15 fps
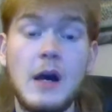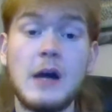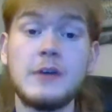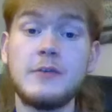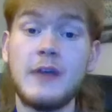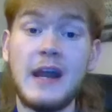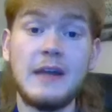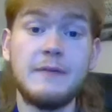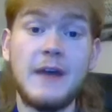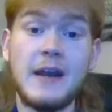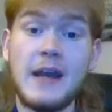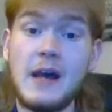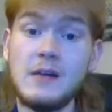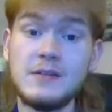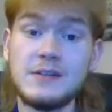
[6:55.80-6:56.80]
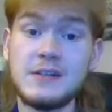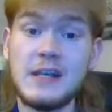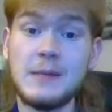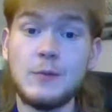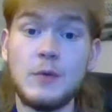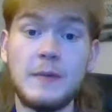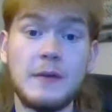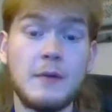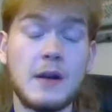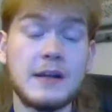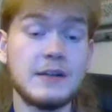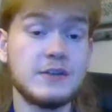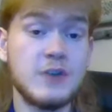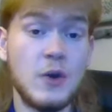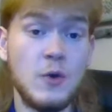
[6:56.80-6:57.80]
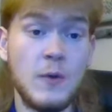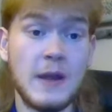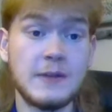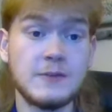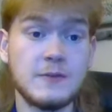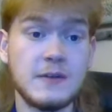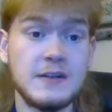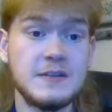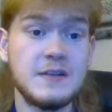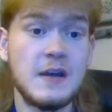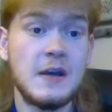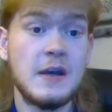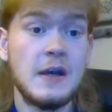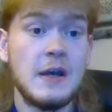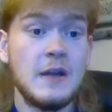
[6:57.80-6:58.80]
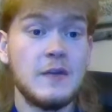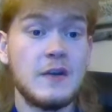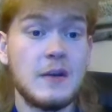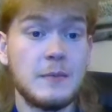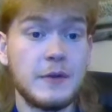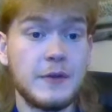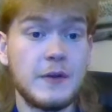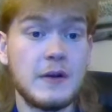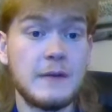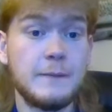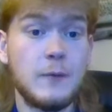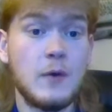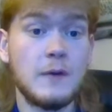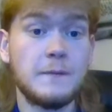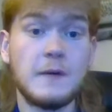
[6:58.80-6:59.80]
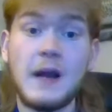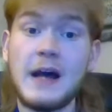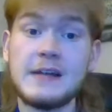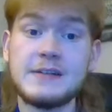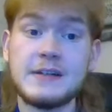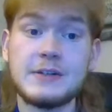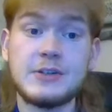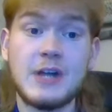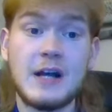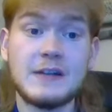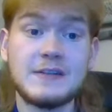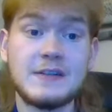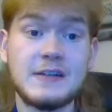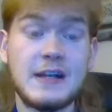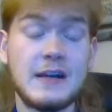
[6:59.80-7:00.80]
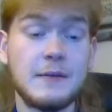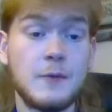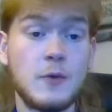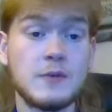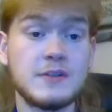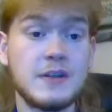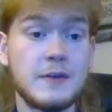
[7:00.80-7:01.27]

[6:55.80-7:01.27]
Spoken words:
Greg Van Alst's team will be running 2 entries. The number 34 for Isaac Johnson, and, of course, the